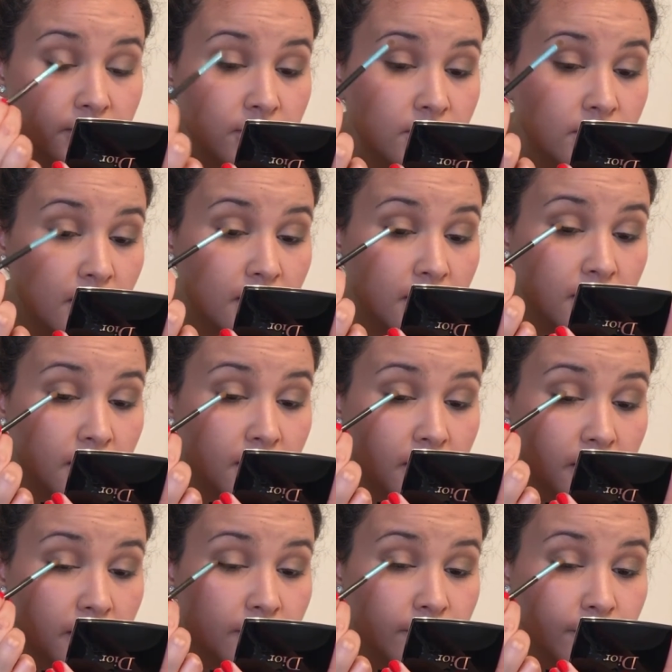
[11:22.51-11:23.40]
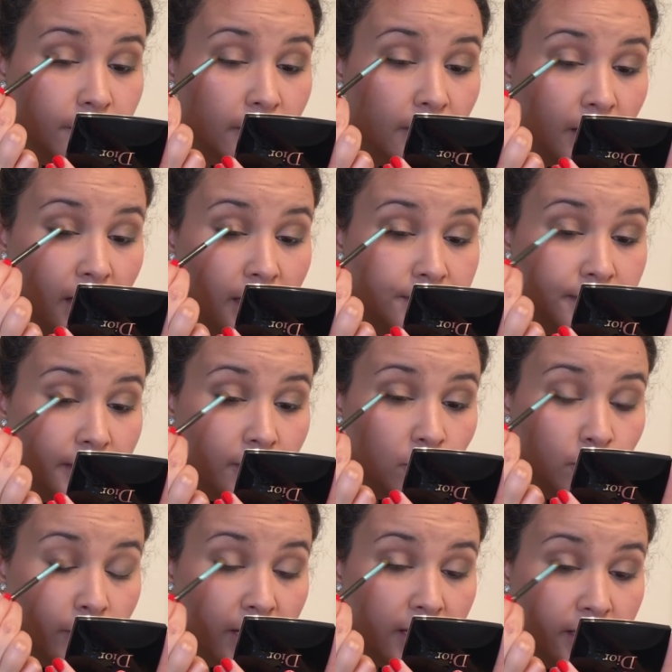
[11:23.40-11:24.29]
I just got the
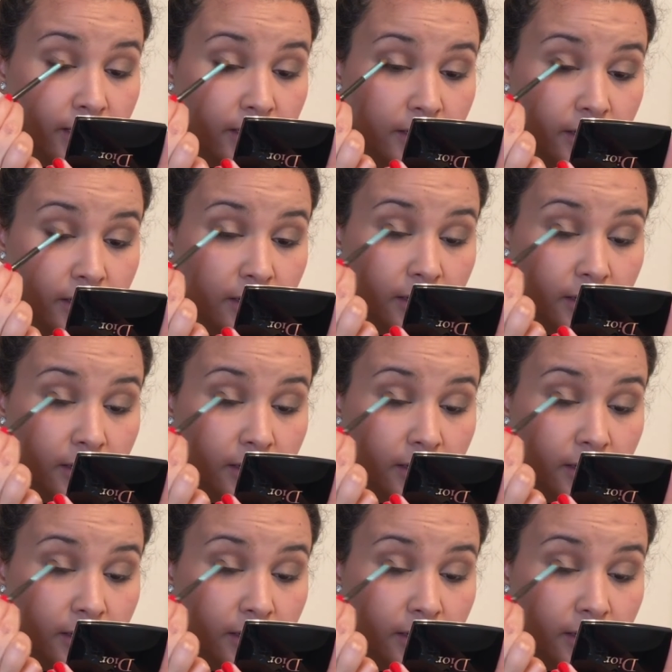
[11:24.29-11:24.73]
eyeshadow palette.